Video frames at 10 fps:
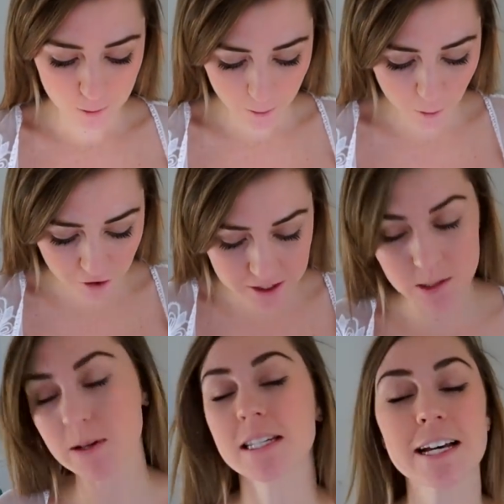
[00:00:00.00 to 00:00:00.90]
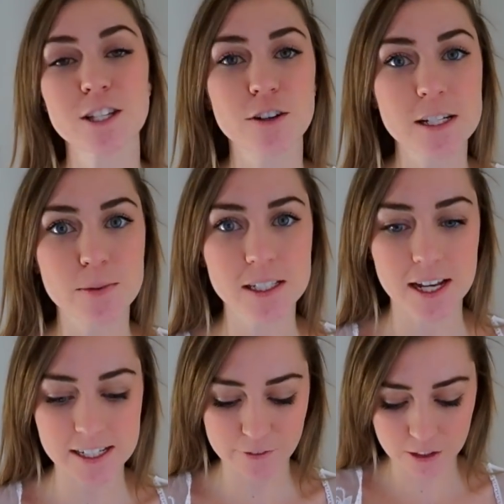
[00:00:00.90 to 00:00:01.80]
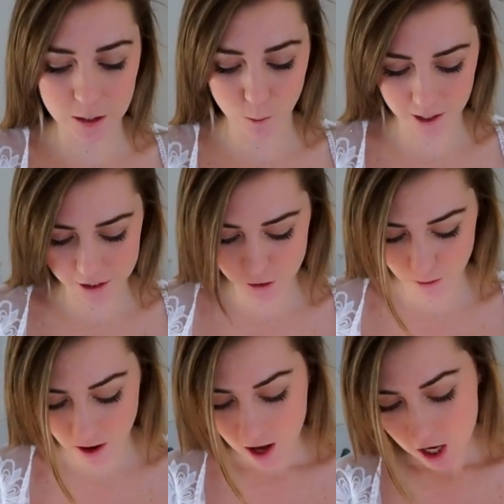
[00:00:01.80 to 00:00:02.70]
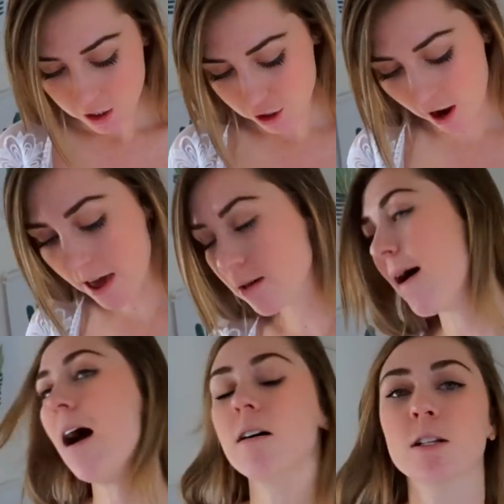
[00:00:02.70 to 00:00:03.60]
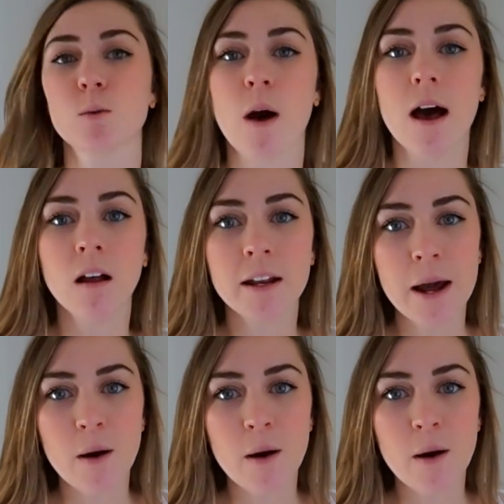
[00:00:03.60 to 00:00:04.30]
So I ordered some accessories because I definitely wanted to try them out as well.